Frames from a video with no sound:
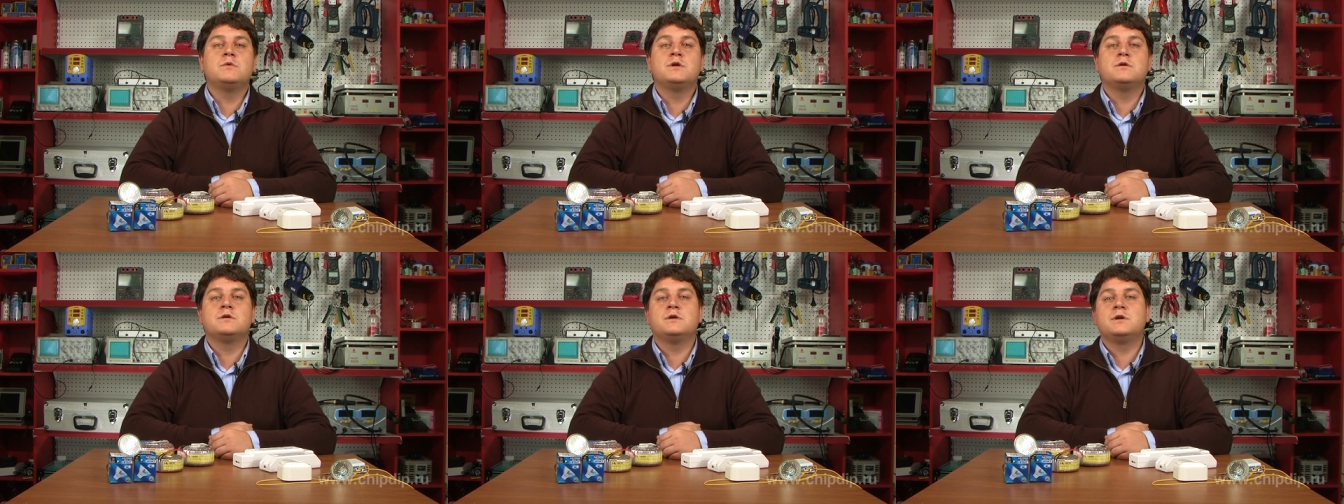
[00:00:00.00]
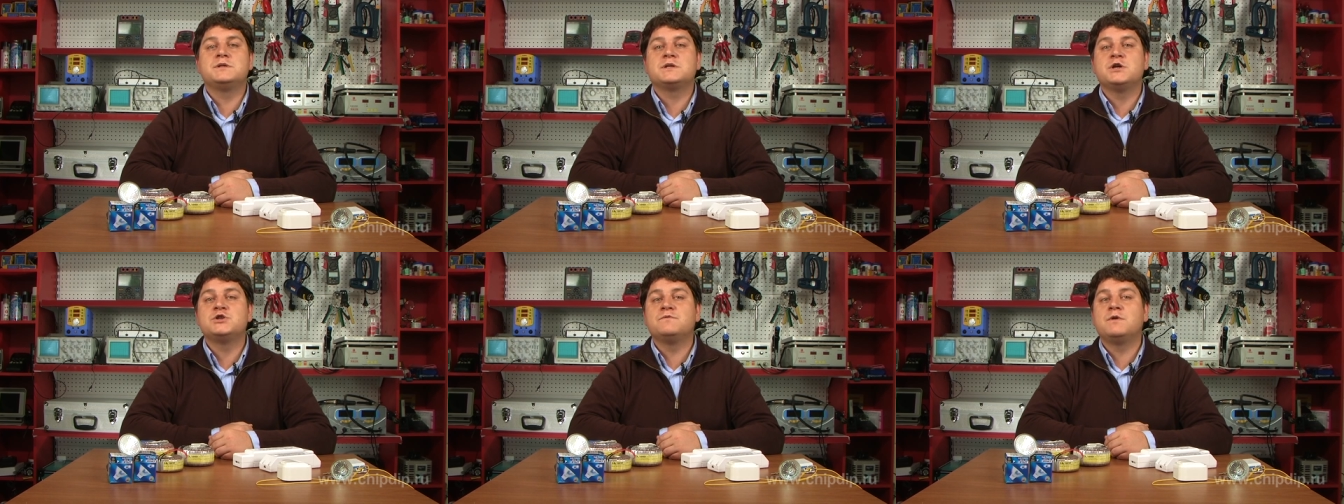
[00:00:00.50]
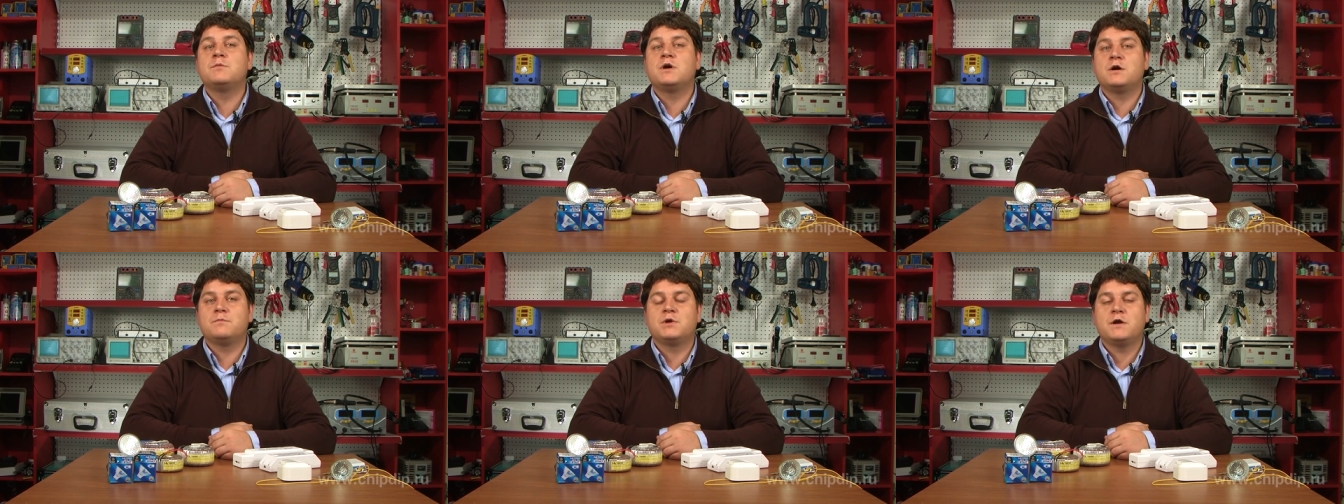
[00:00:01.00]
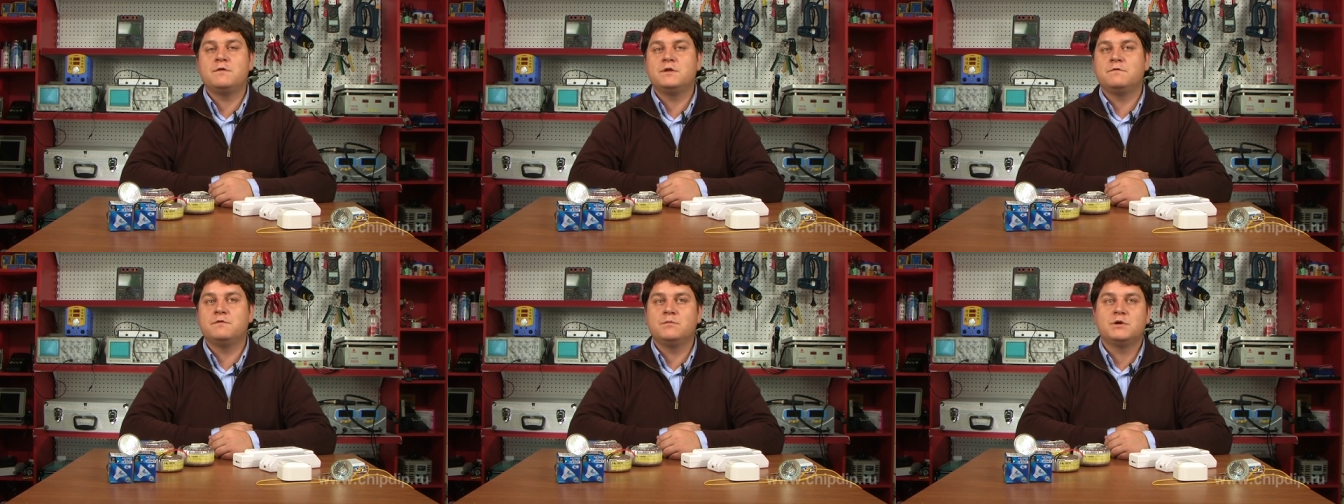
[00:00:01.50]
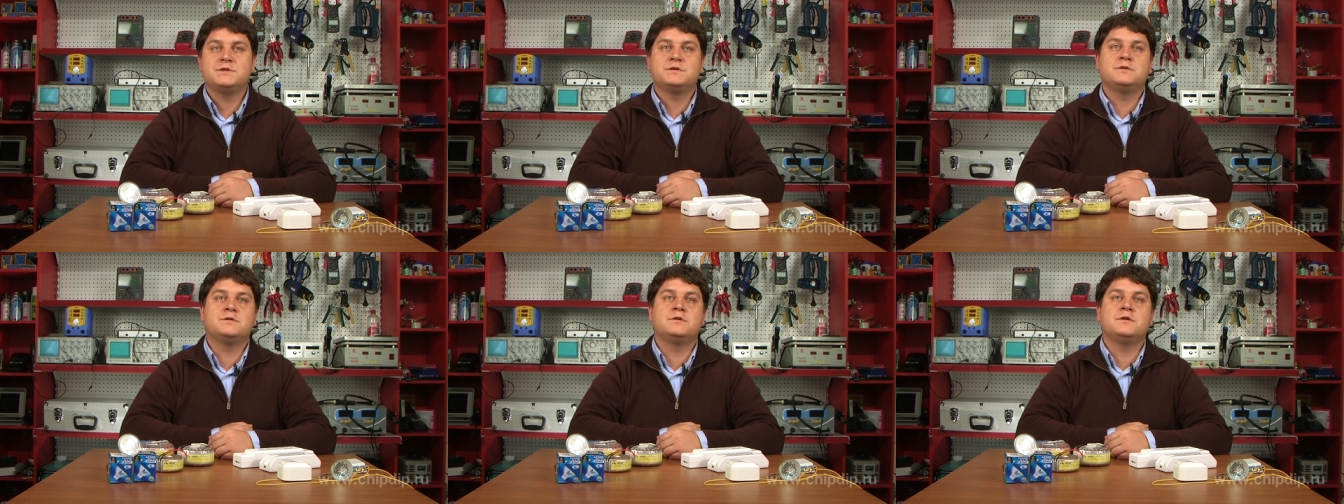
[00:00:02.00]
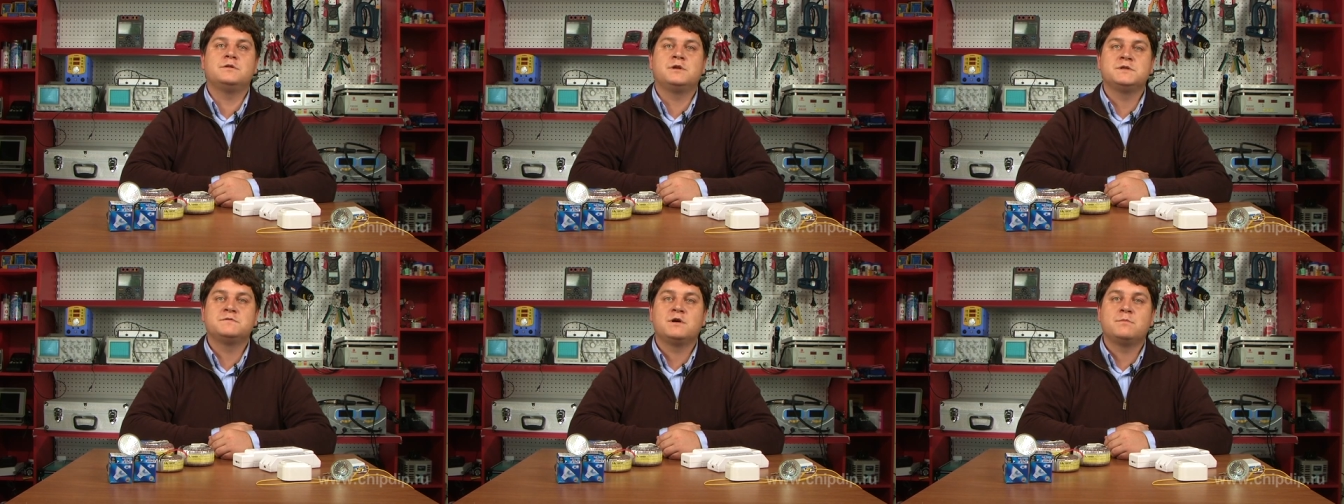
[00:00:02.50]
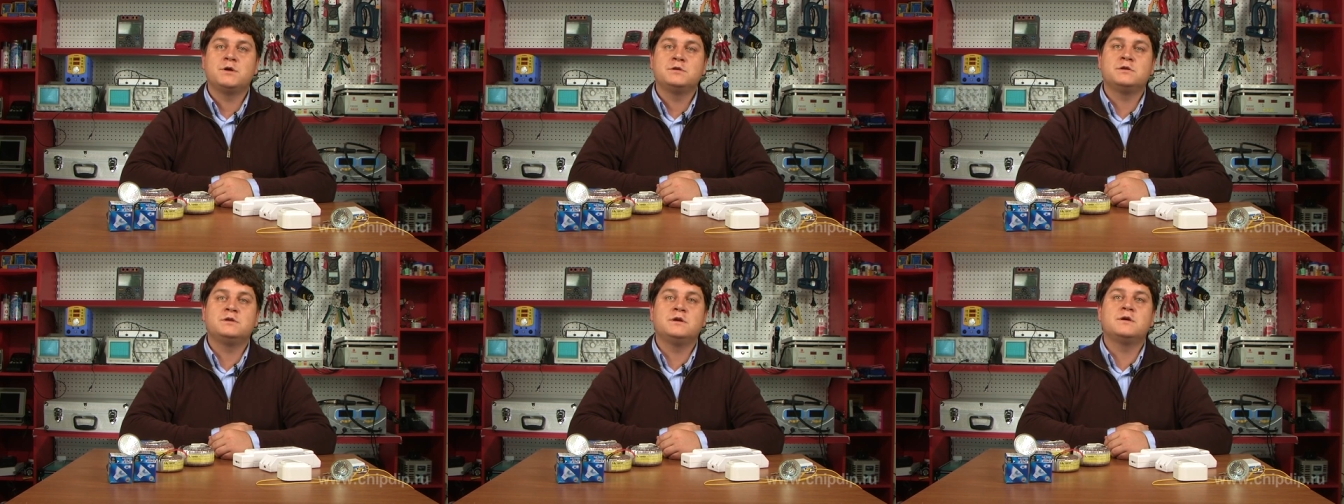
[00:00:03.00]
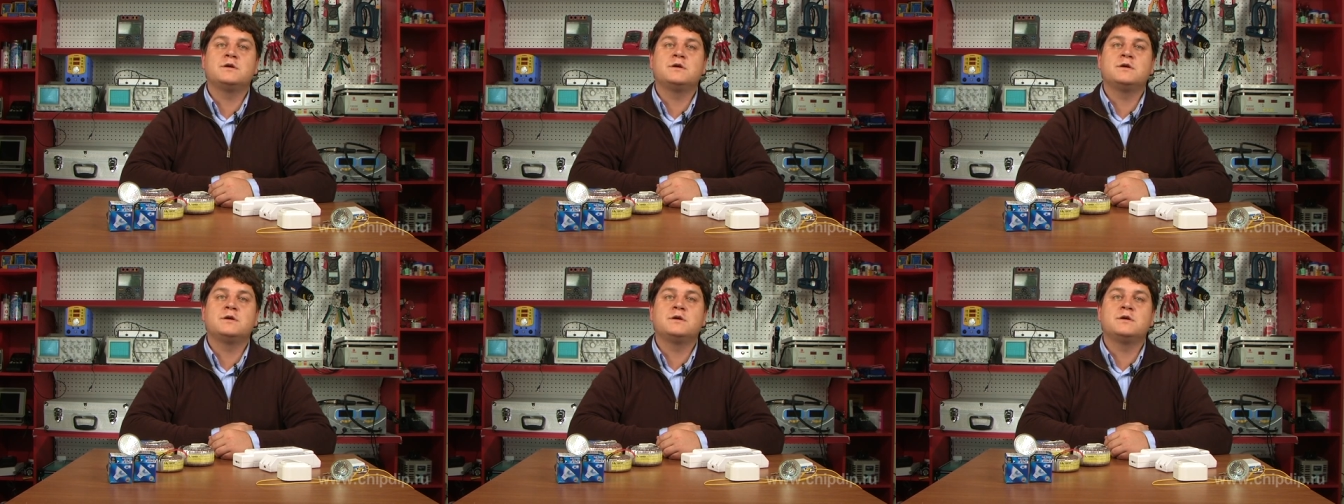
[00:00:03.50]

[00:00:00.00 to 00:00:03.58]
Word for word: Today we will discuss how to choose a transformer for halogen bulbs.